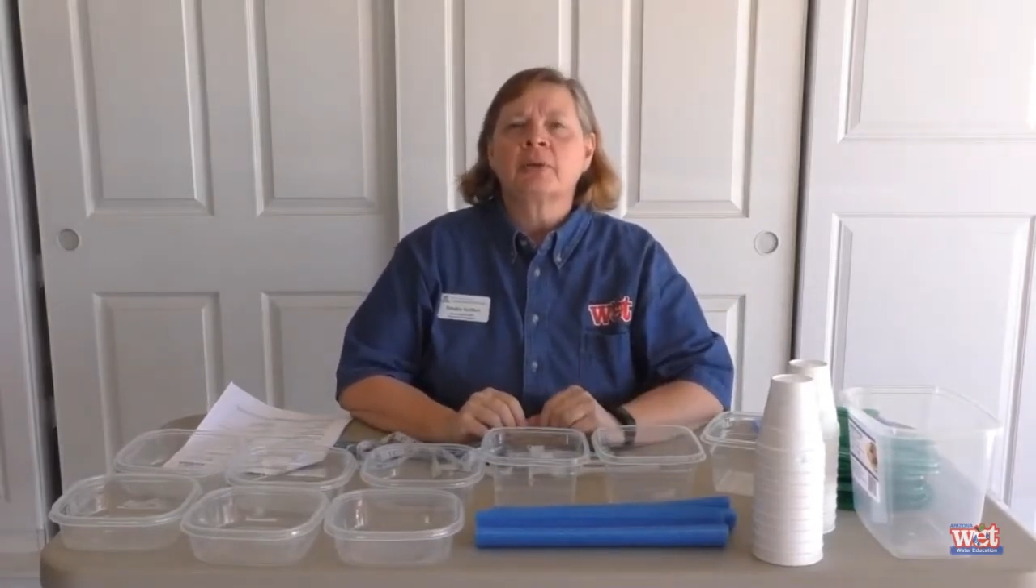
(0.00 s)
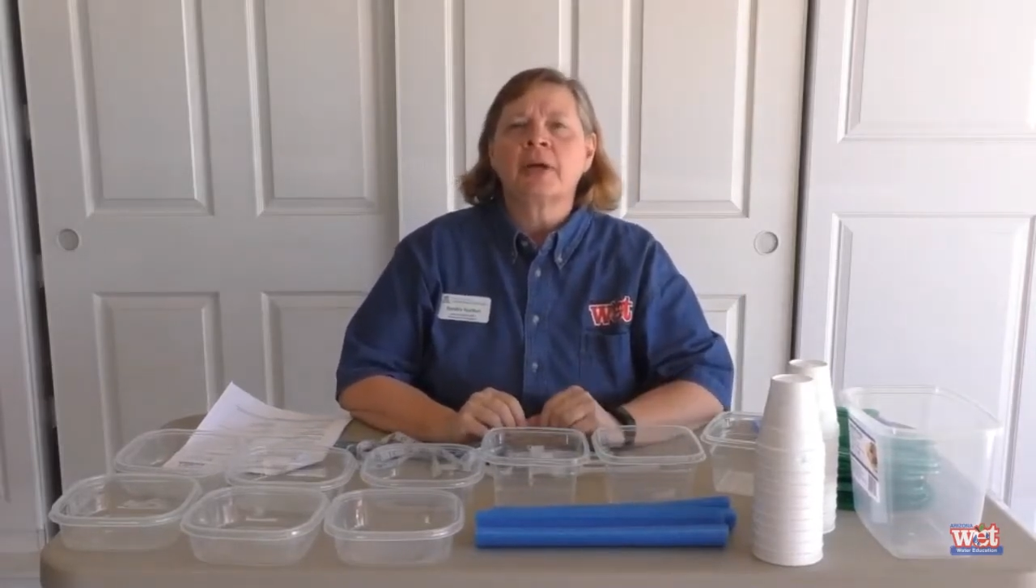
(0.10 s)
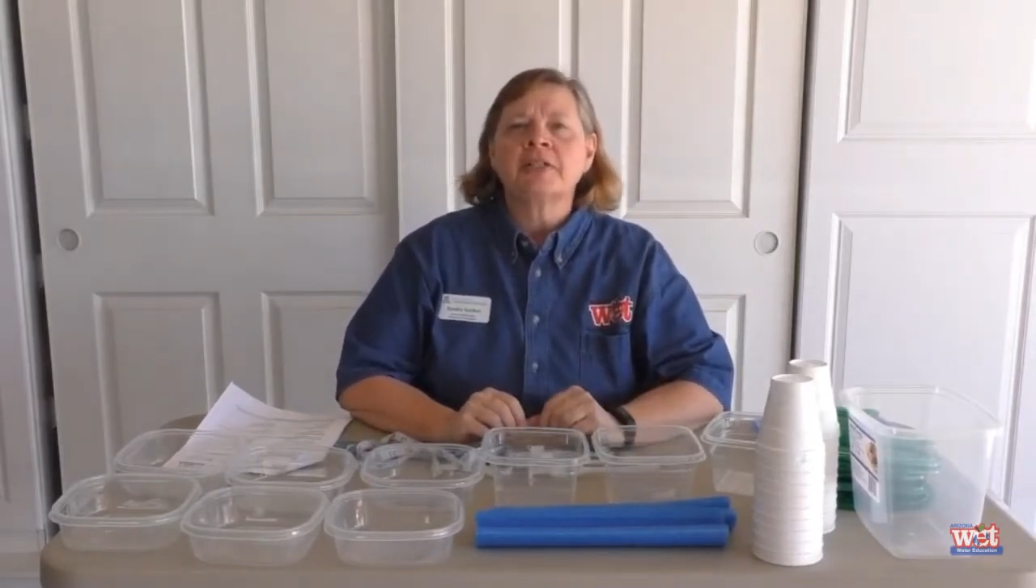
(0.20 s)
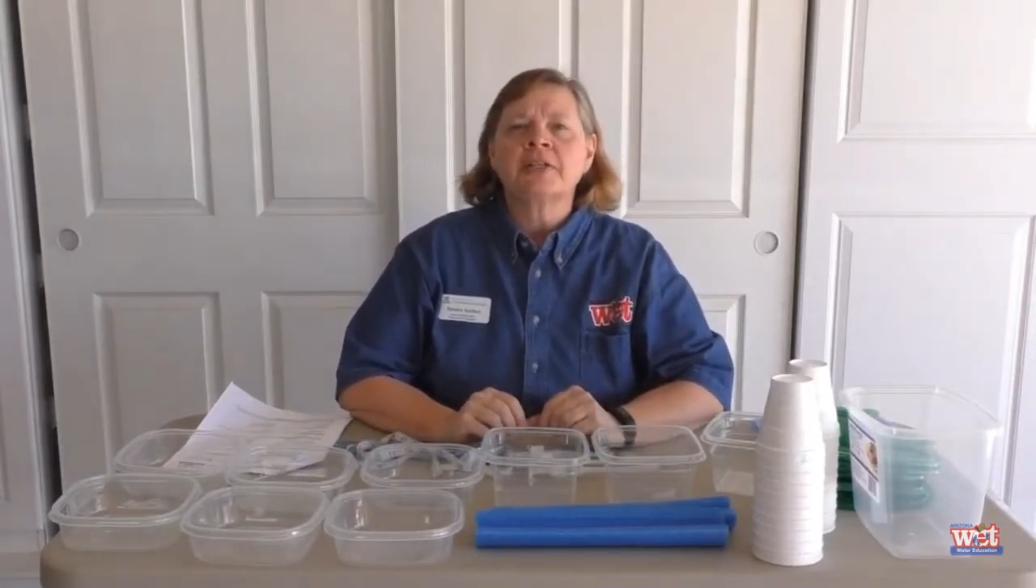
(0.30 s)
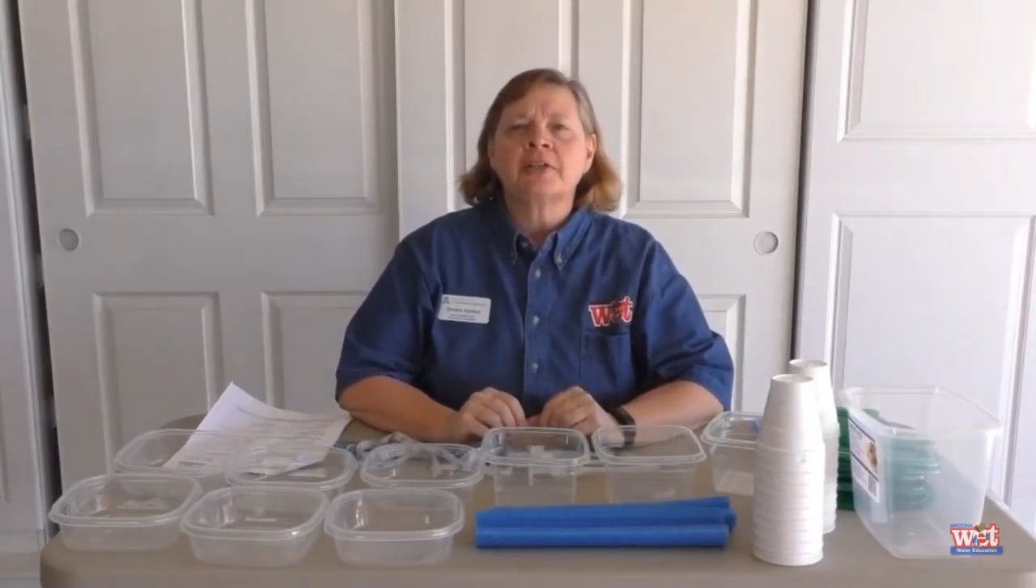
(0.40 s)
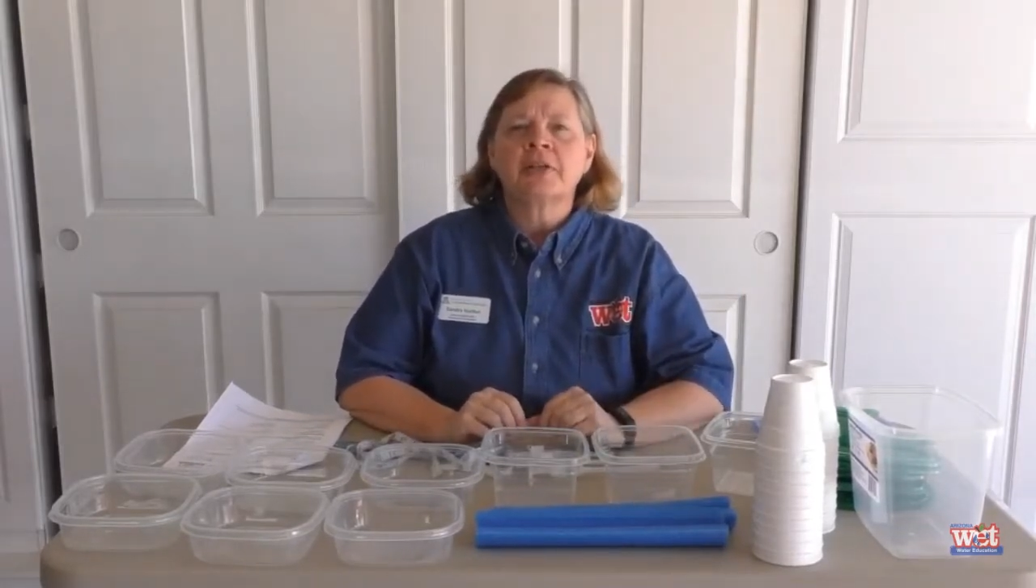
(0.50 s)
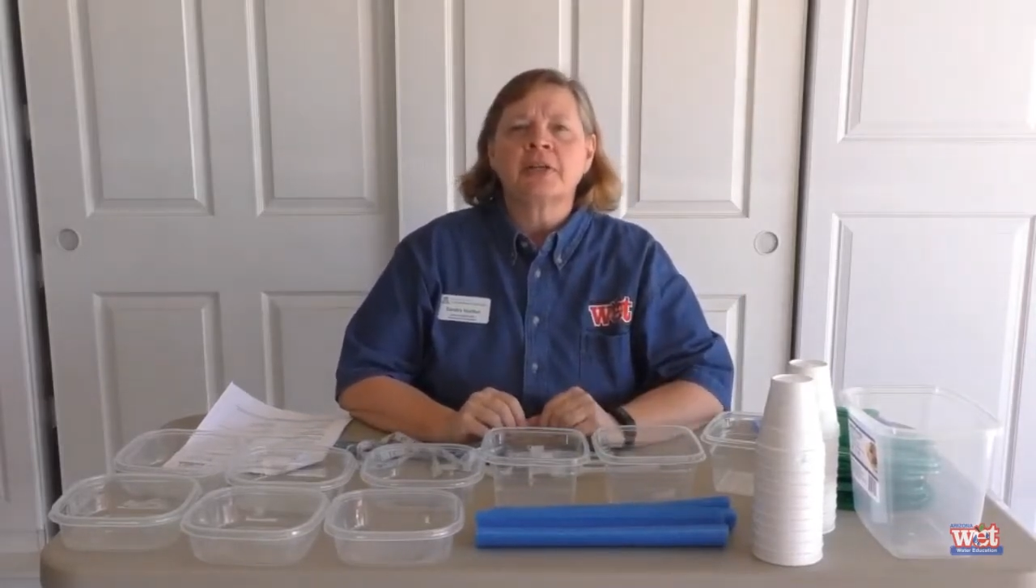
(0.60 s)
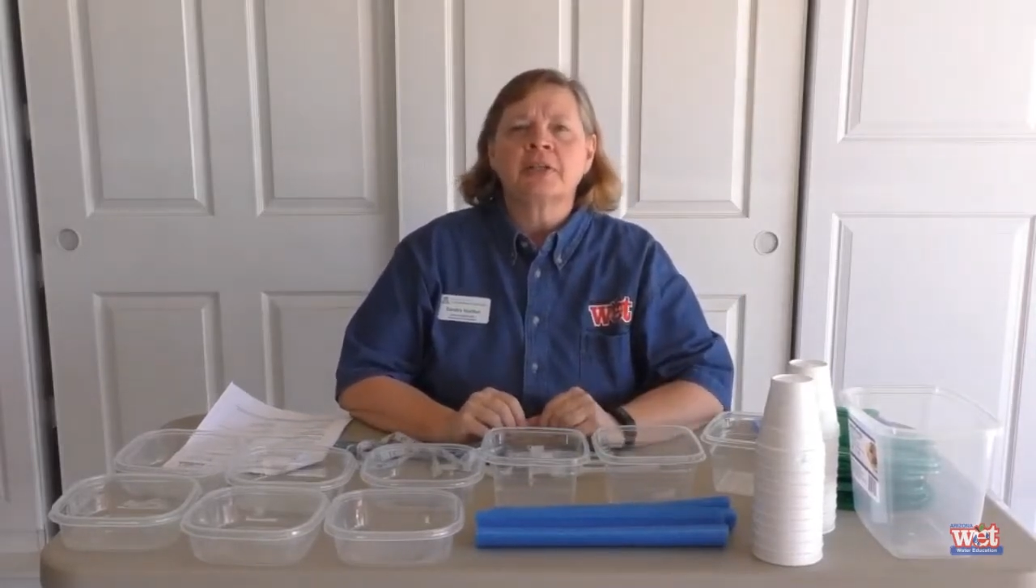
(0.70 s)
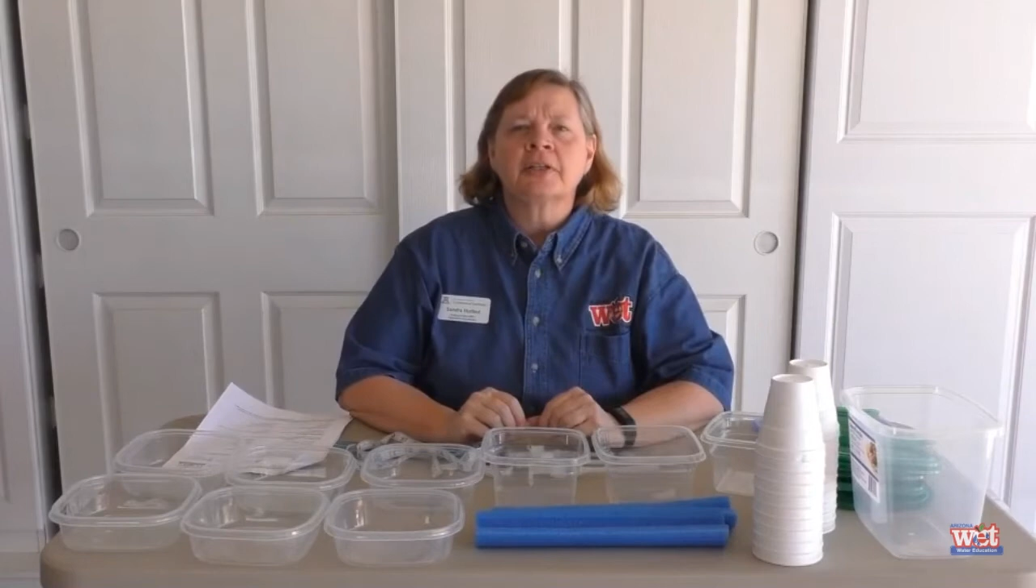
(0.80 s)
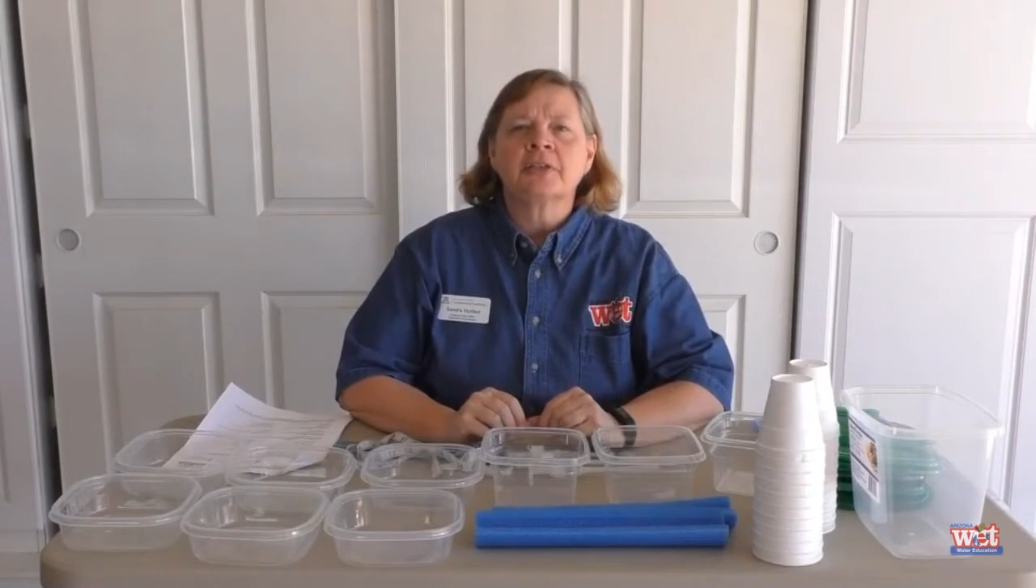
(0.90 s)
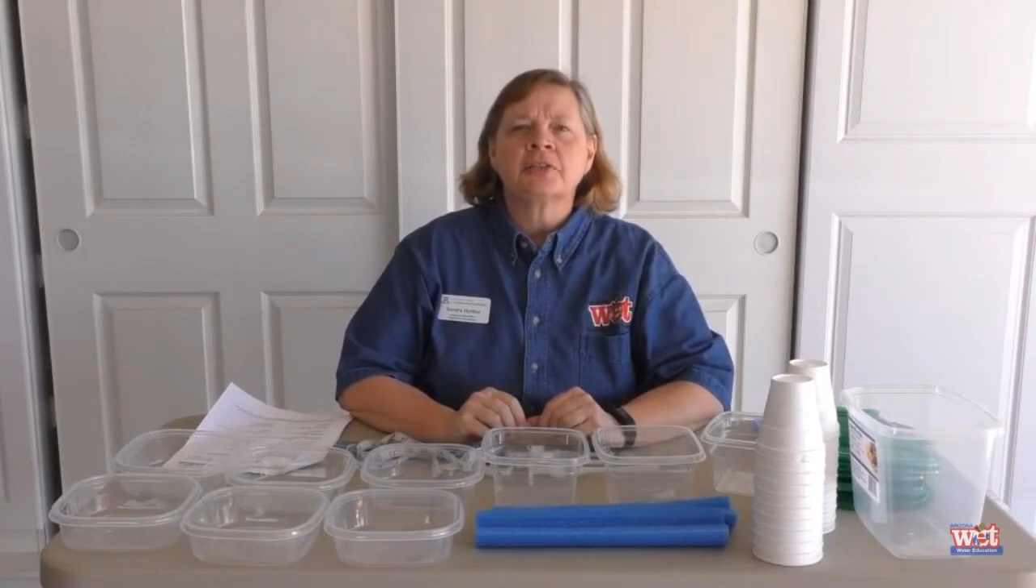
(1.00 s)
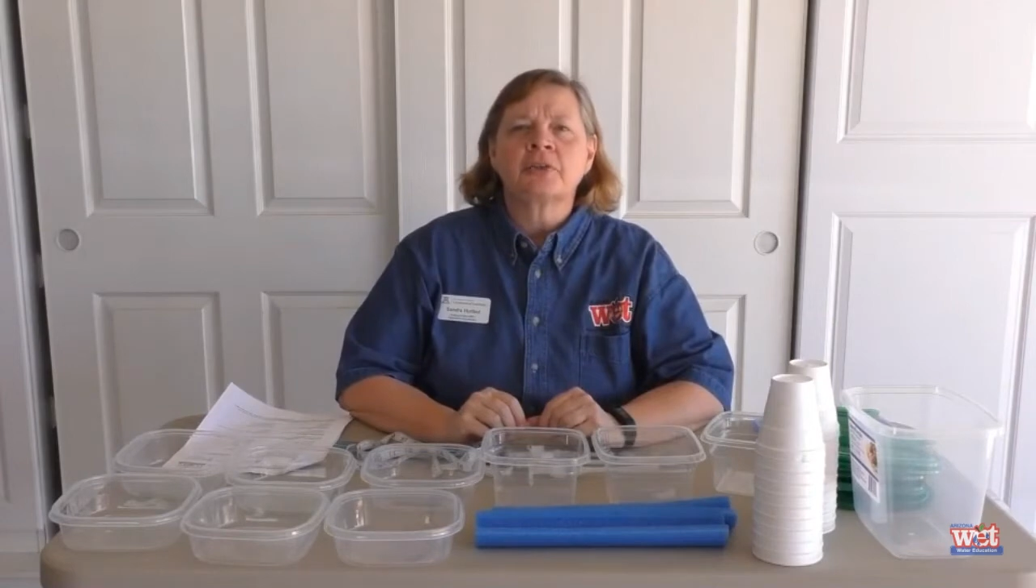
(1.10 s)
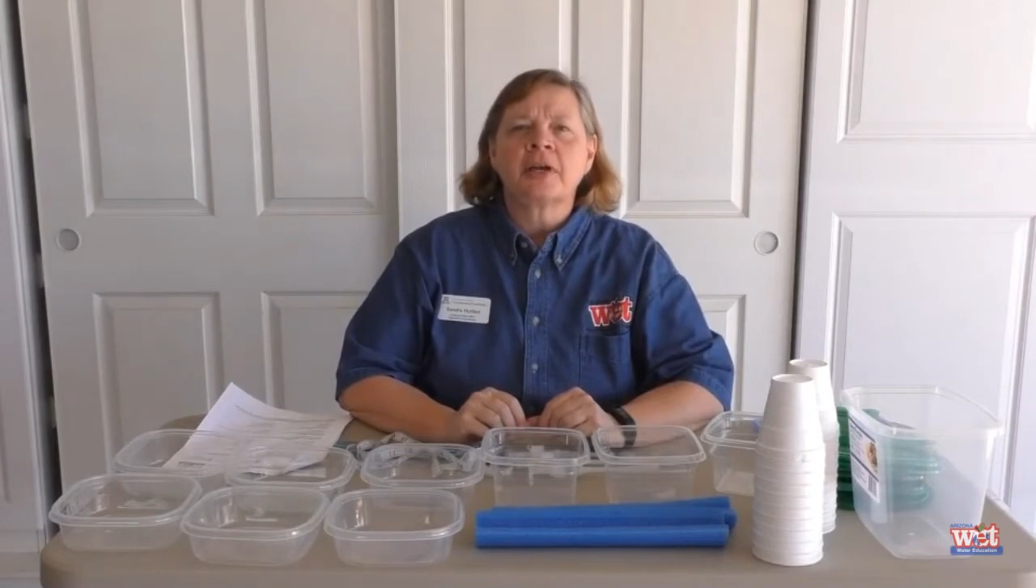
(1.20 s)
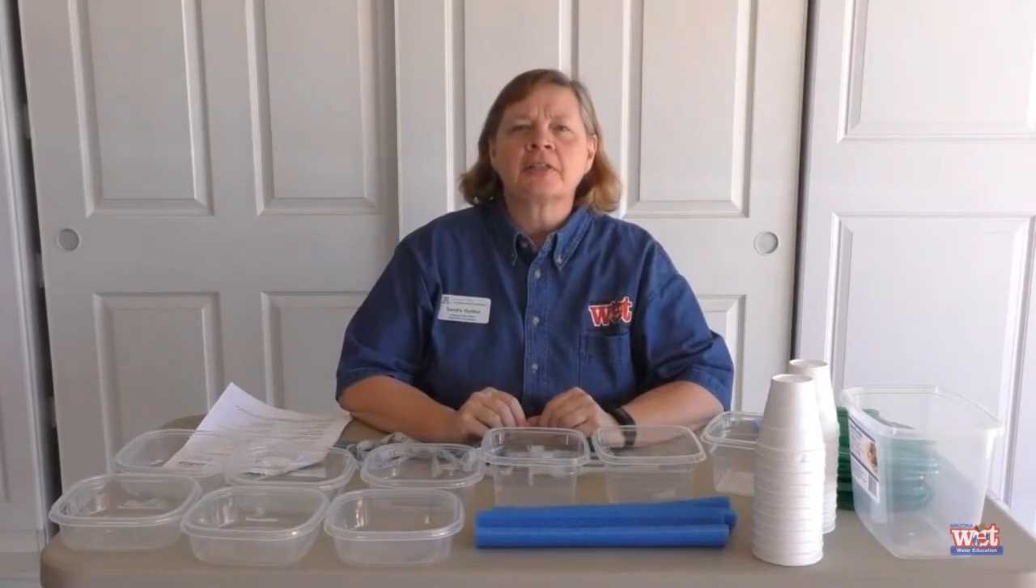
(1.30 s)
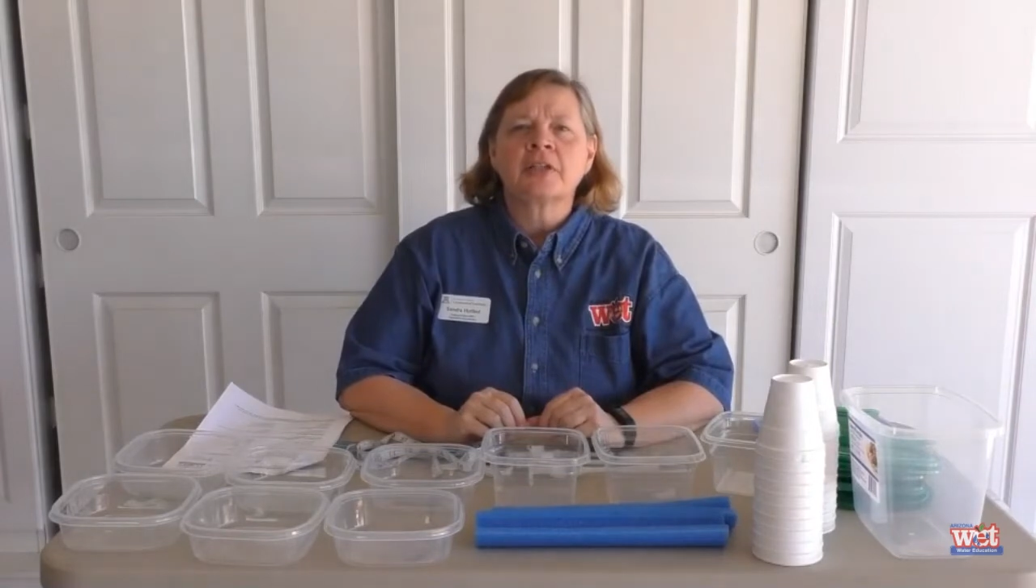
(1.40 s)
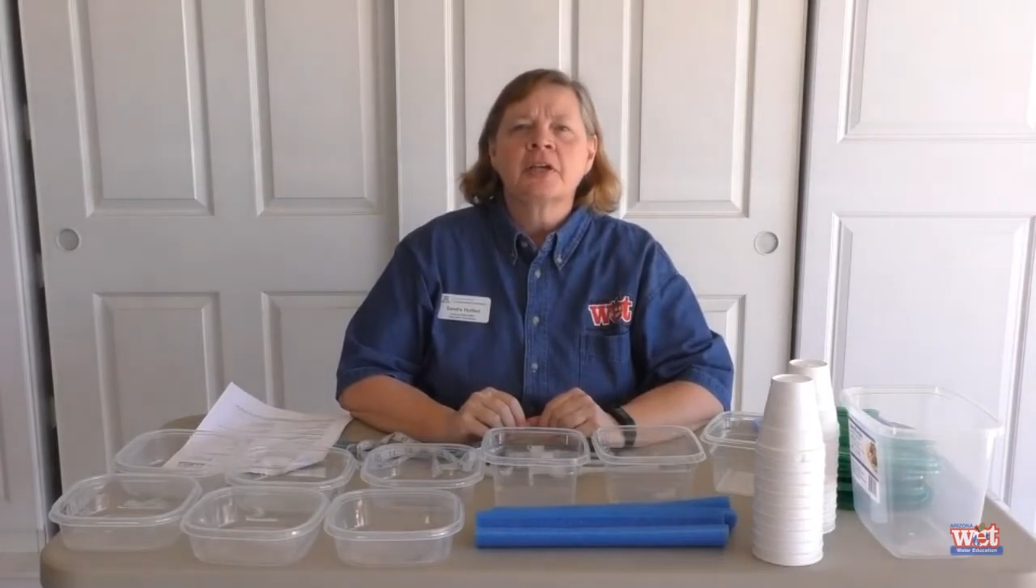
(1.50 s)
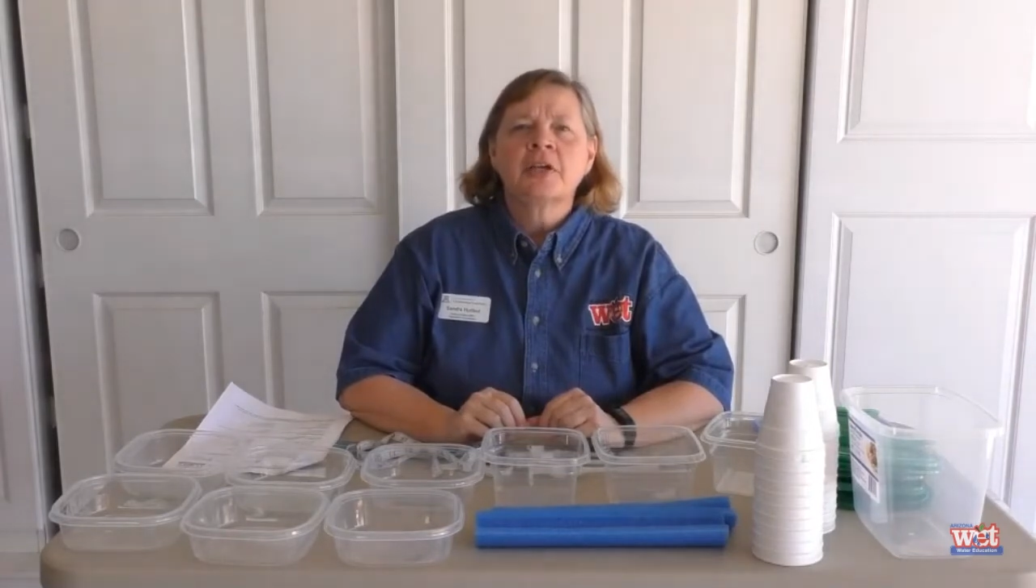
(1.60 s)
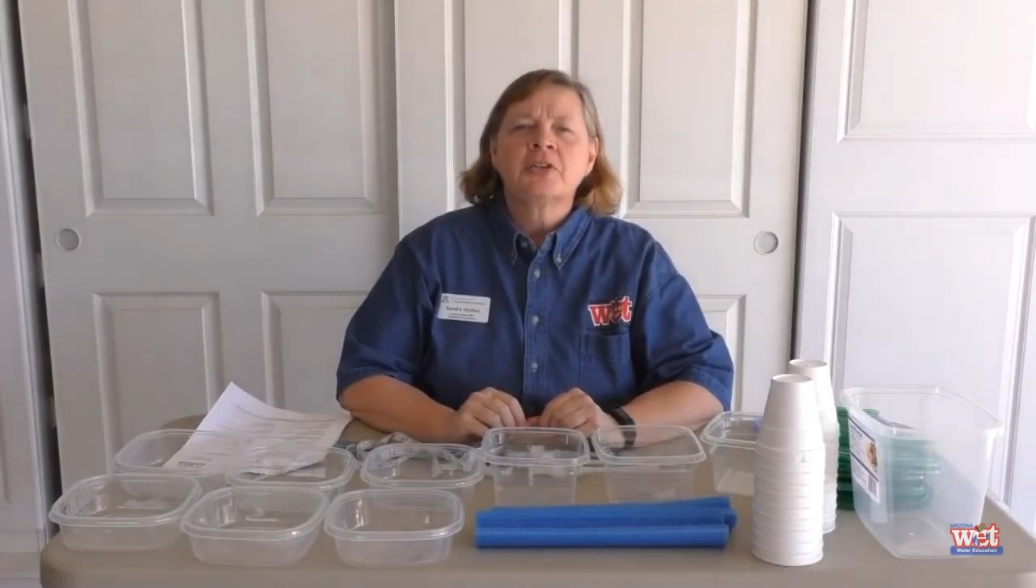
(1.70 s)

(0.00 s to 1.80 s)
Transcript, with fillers: criteria and constraints.